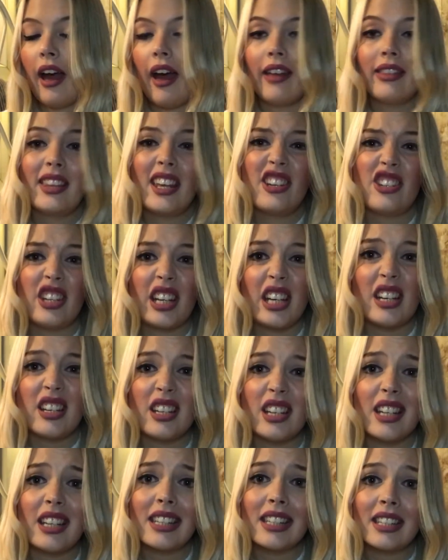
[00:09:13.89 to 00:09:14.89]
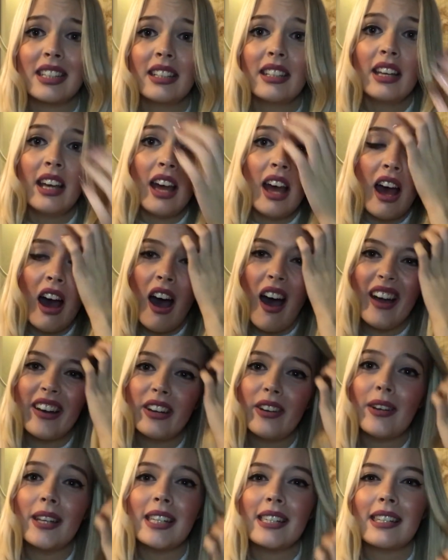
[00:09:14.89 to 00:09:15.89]
and their GHDs. I
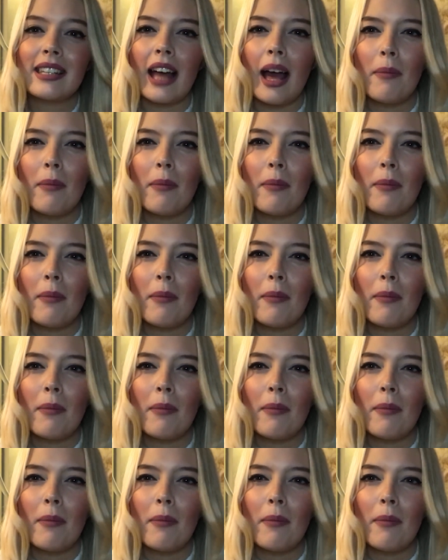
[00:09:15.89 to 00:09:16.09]
know it's